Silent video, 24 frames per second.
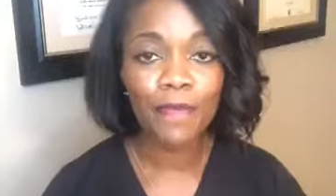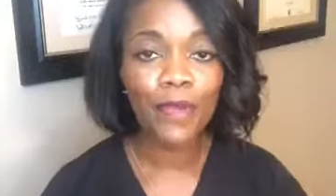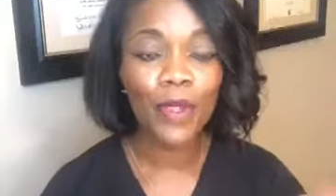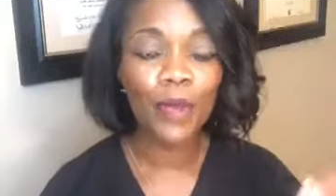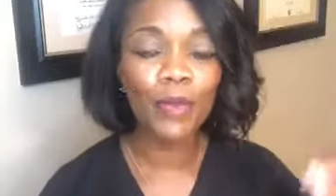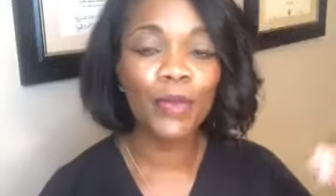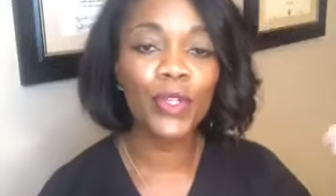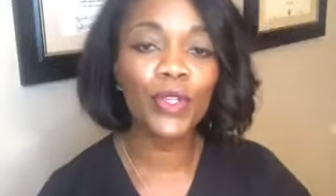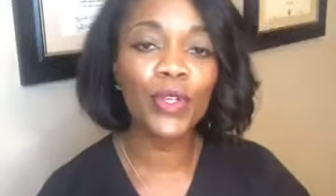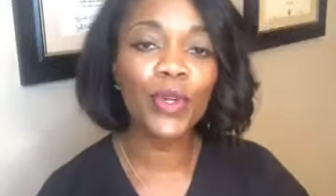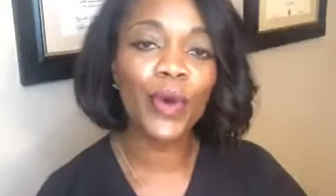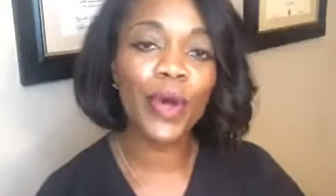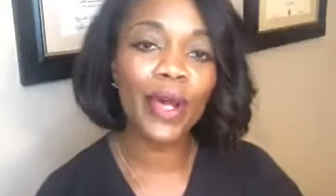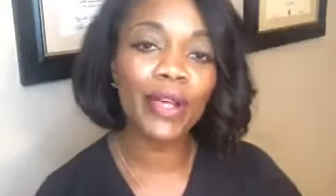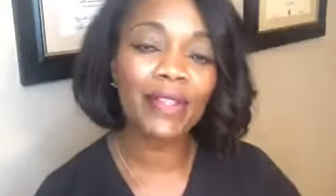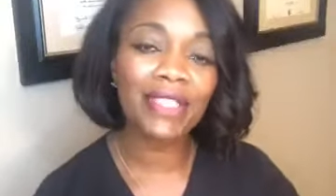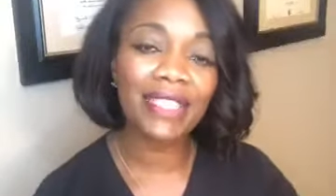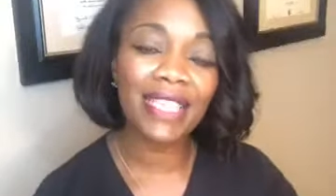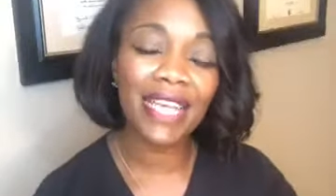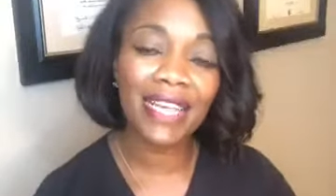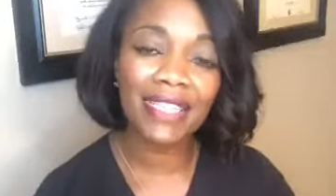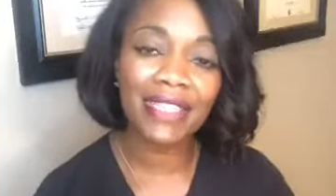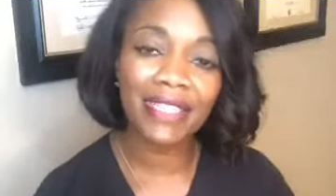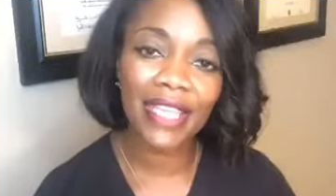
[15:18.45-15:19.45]
When you go
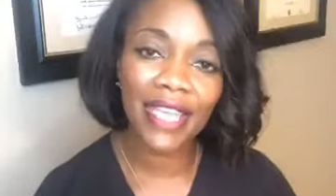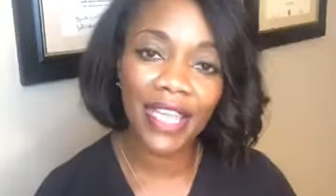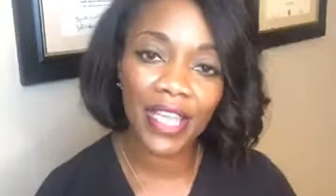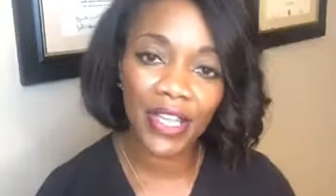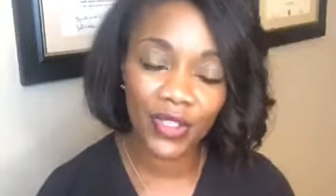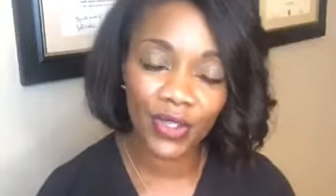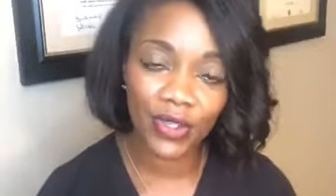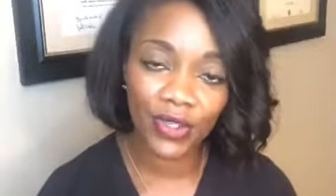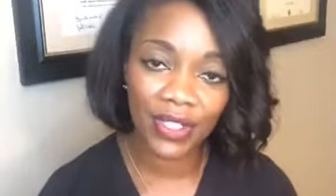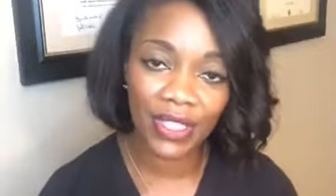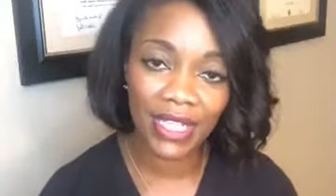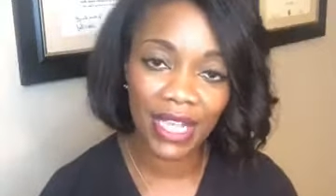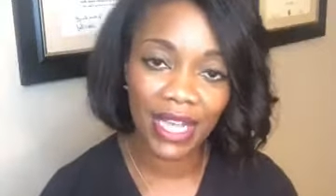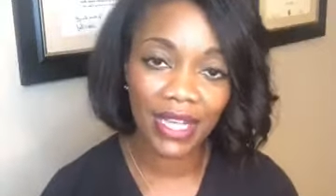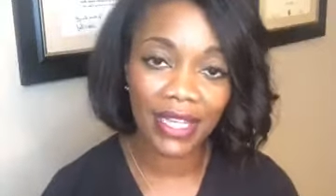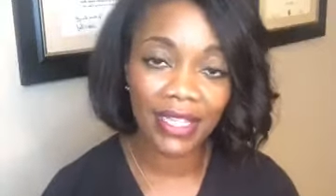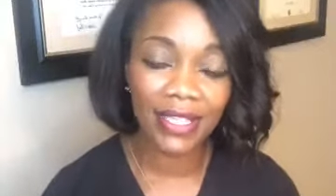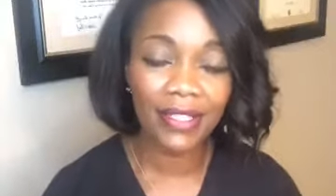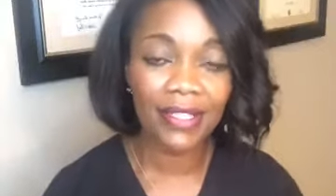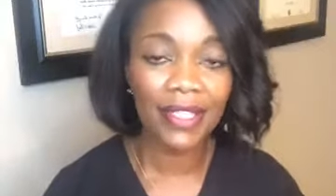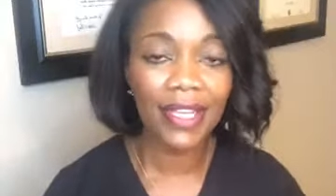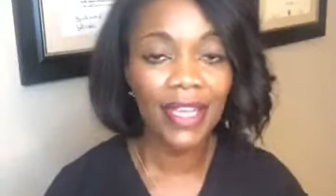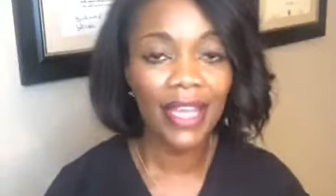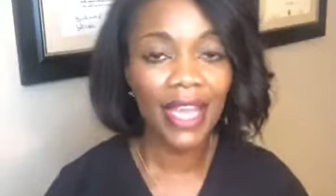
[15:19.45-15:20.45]
outside to
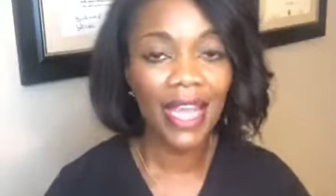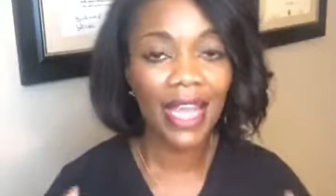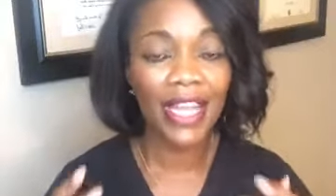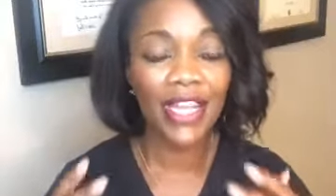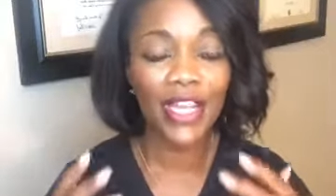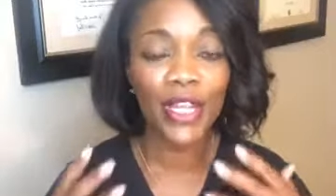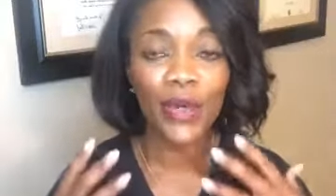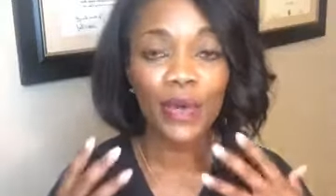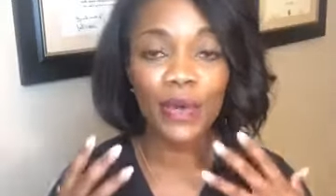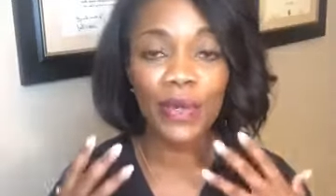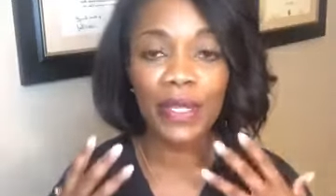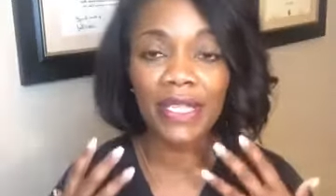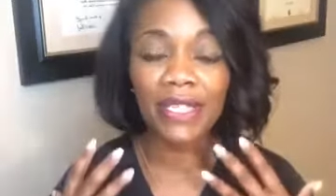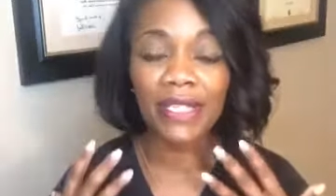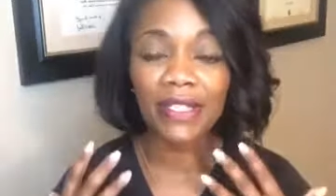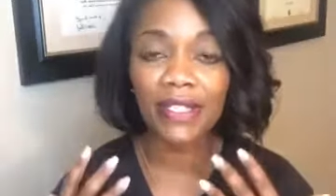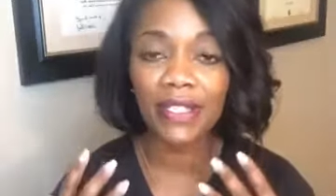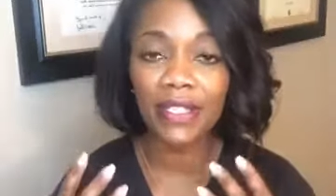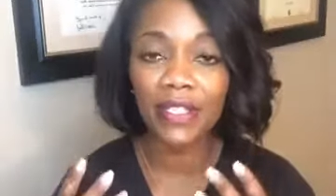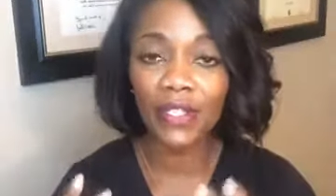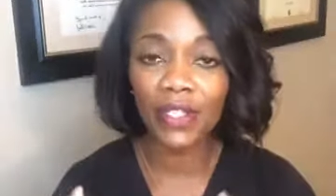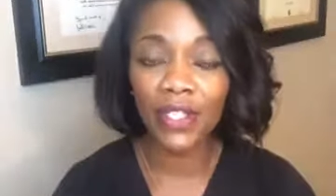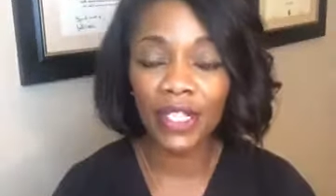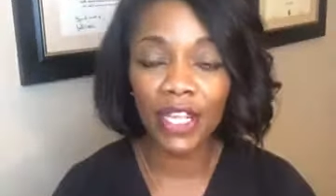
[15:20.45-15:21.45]
exercise, I know it's,
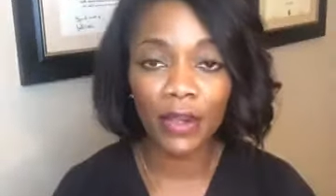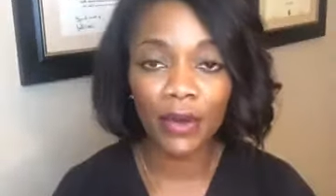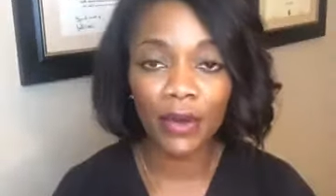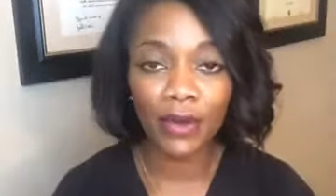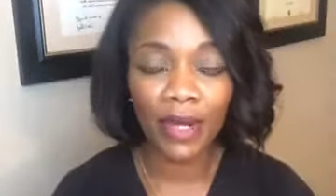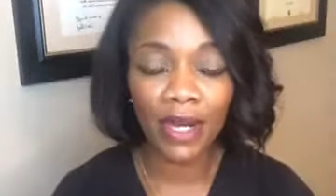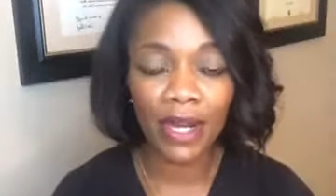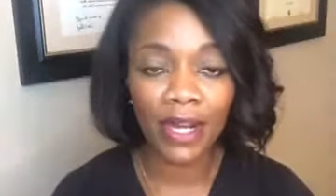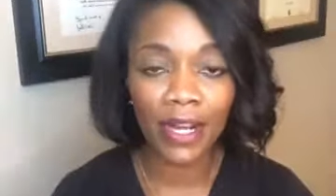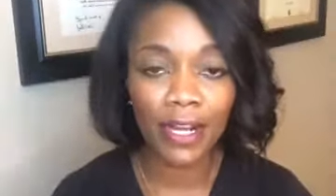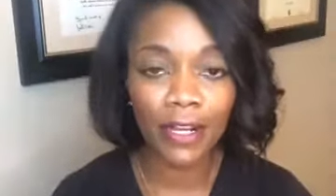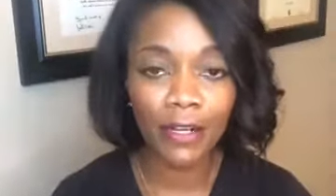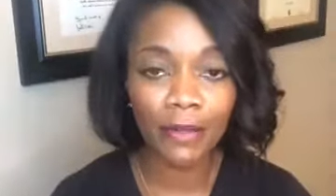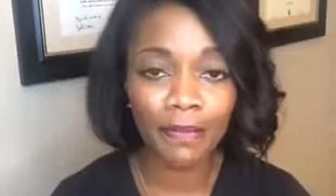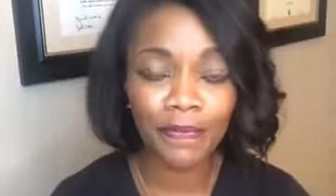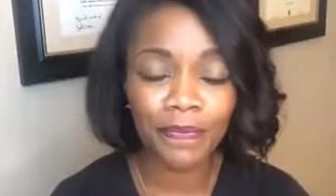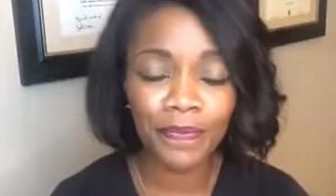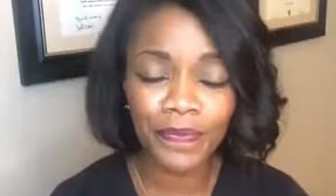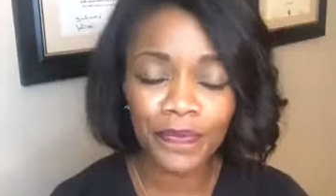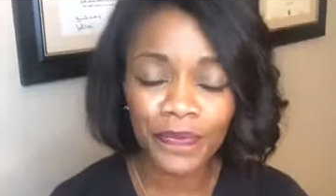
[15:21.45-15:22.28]
you know,